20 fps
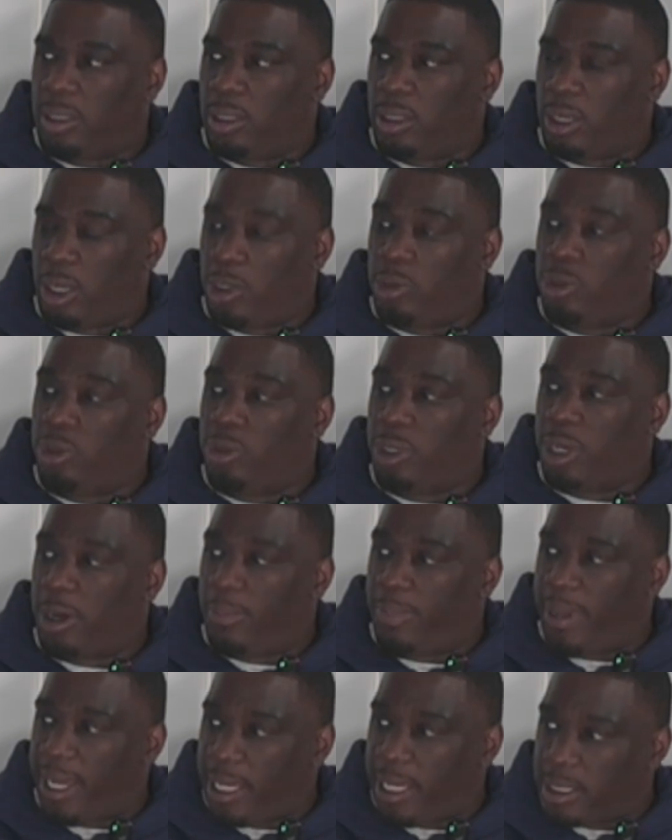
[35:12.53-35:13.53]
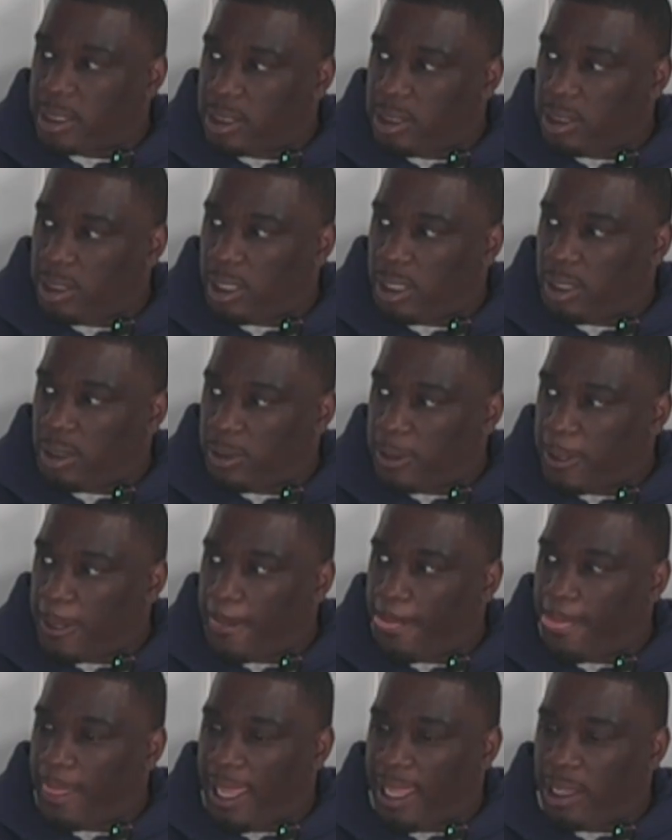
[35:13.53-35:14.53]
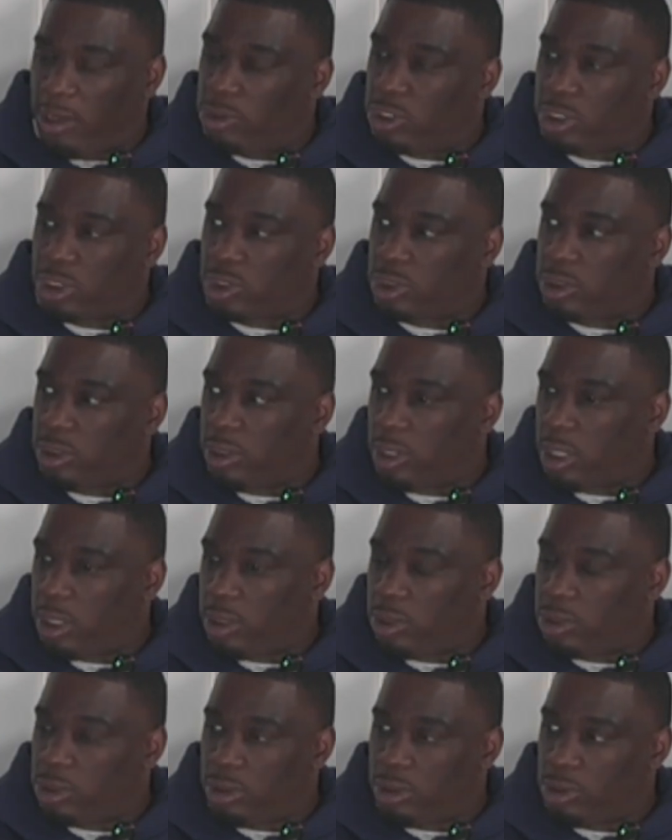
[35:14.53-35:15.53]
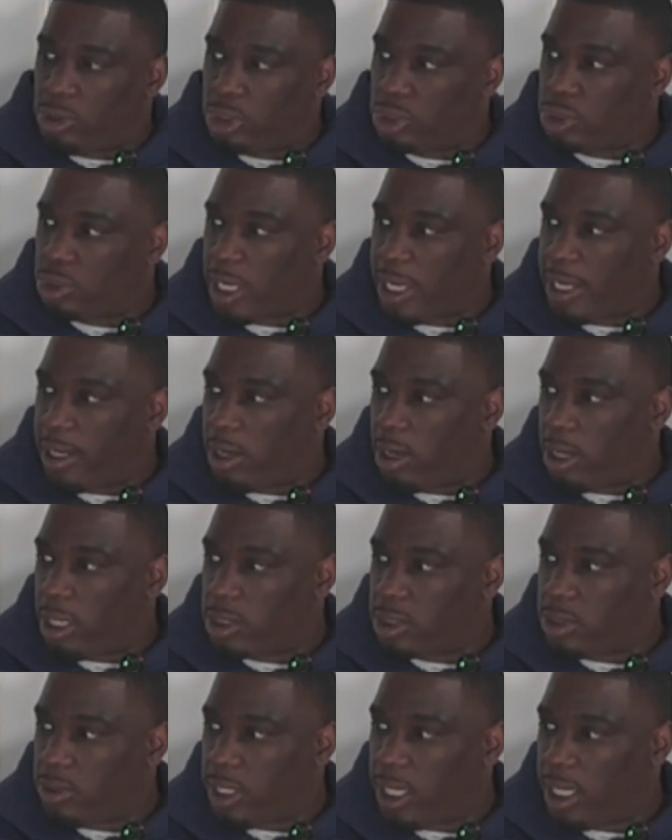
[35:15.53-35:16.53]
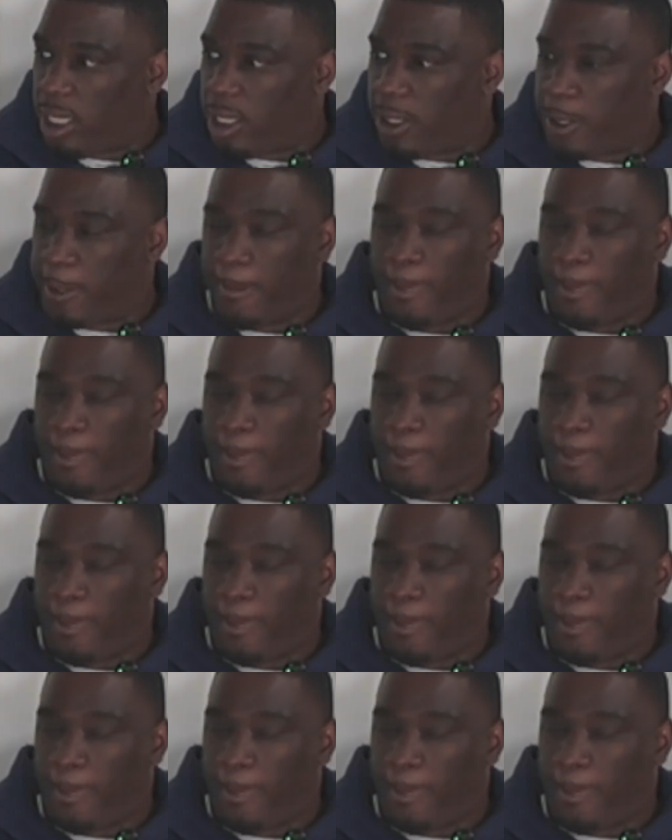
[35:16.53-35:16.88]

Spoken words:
you do your best, and you just try the hardest you can.